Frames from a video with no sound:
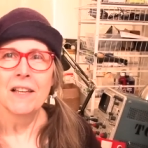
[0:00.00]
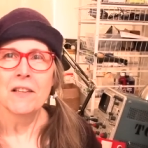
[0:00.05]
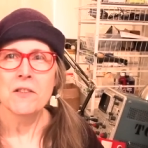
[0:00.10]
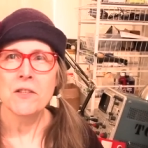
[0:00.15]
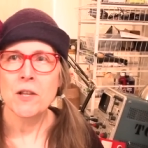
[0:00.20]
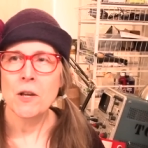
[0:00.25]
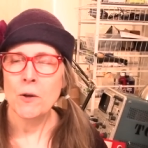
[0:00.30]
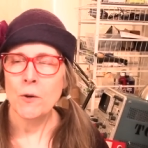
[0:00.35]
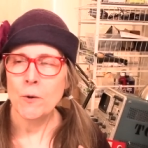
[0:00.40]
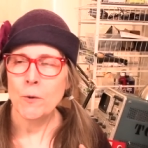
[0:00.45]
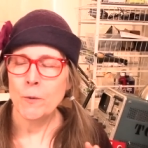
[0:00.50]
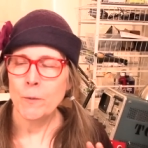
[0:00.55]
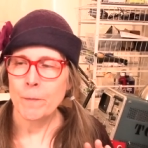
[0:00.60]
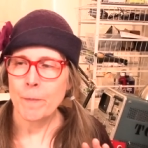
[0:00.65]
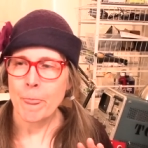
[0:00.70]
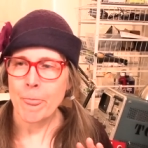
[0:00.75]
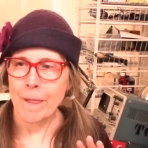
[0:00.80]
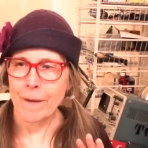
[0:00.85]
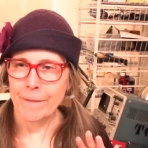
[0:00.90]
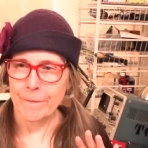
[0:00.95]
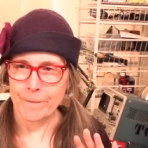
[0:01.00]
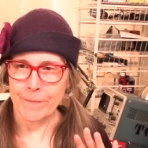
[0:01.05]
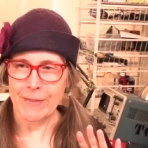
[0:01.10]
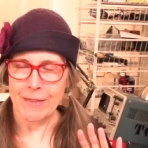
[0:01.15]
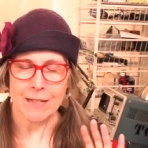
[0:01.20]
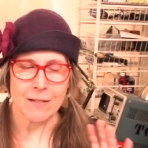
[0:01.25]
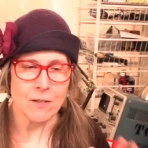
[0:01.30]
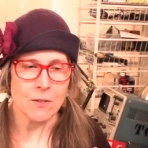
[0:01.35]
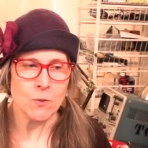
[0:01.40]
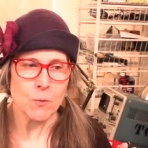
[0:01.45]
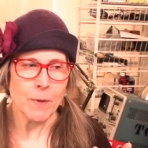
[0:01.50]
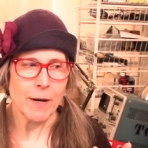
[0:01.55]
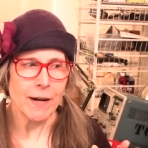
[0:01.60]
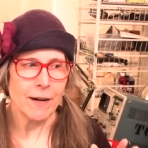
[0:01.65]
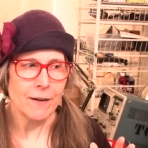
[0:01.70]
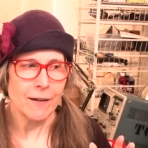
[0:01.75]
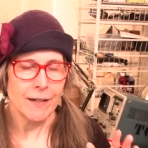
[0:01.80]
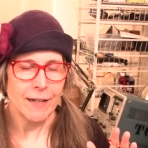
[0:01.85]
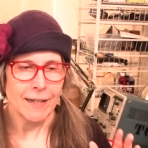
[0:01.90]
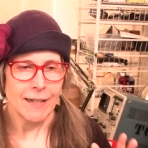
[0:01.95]
So this is
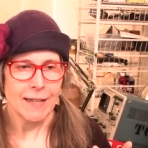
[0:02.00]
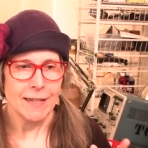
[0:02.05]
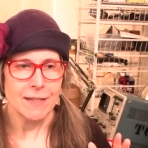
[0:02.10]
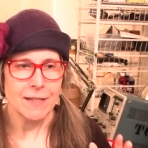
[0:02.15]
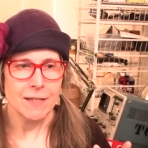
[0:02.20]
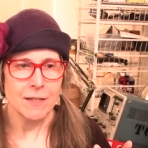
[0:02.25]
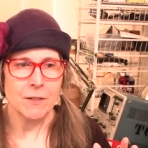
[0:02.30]
where it gets